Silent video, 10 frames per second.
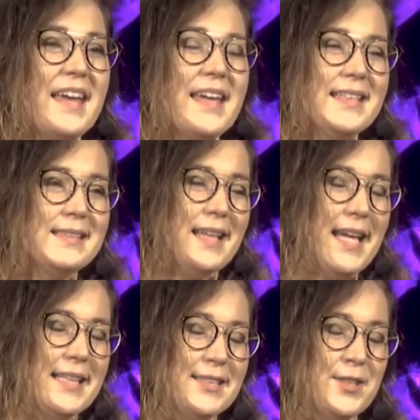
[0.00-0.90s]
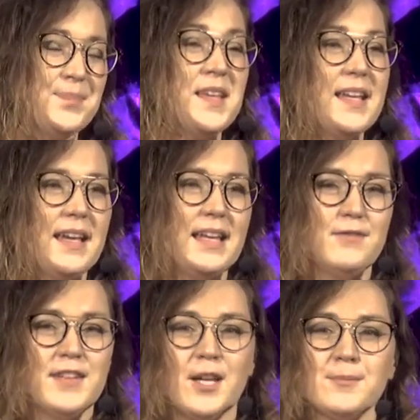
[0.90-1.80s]
He's late, and
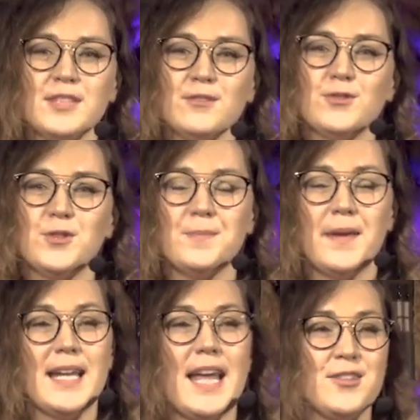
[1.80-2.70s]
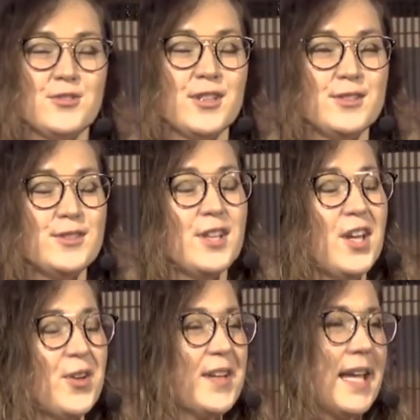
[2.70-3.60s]
if he comes in through the main entrance,
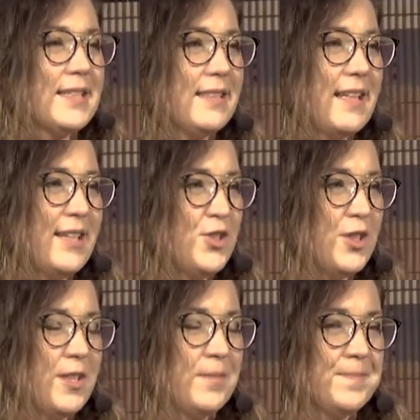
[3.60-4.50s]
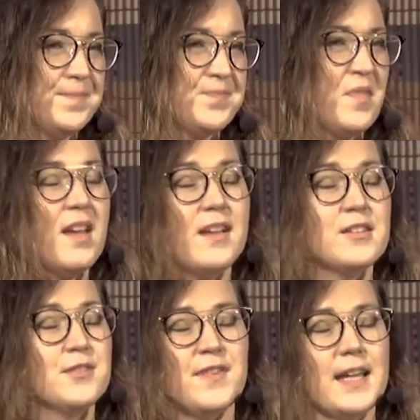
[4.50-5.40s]
he'll get detention.
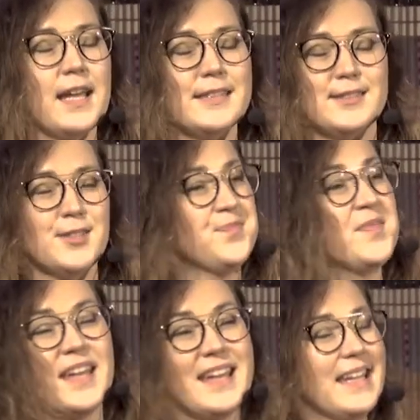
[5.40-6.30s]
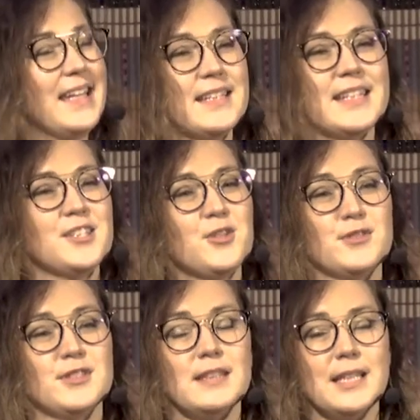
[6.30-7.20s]
The thing is, he didn't
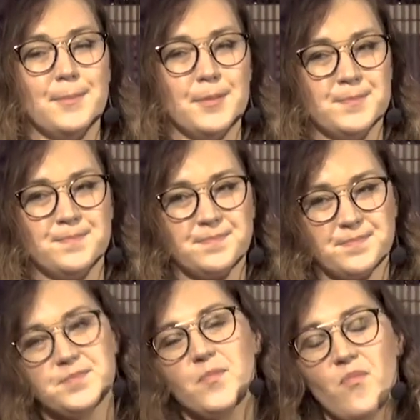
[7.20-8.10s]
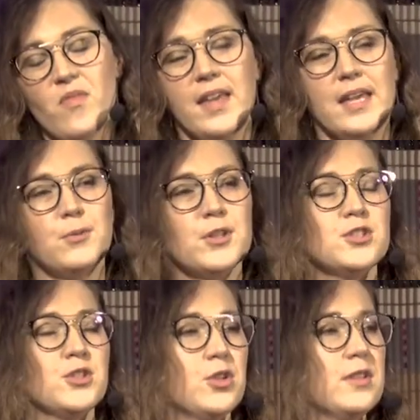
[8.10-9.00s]
oversleep. He works
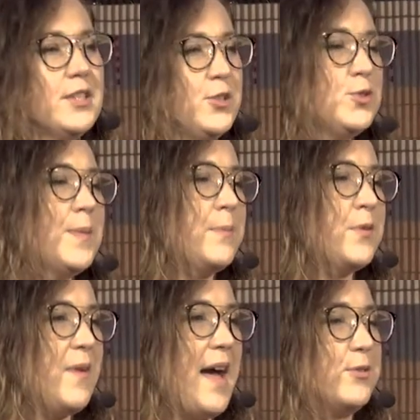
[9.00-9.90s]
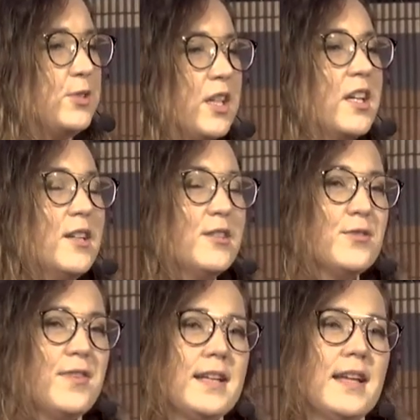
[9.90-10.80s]
an early newspaper round
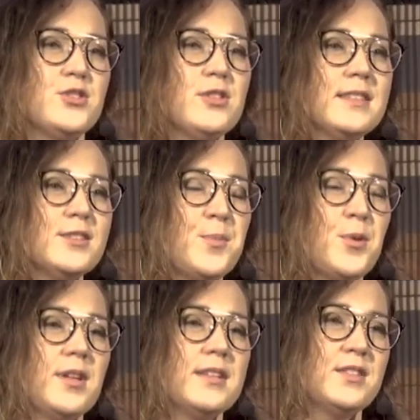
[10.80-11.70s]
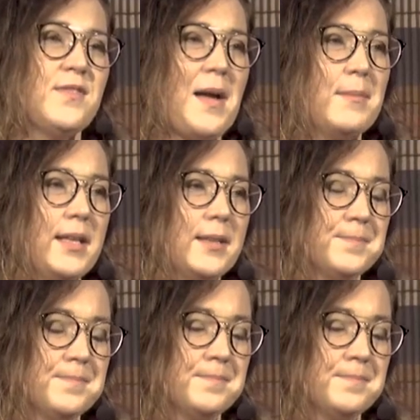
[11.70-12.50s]
to financially support his family.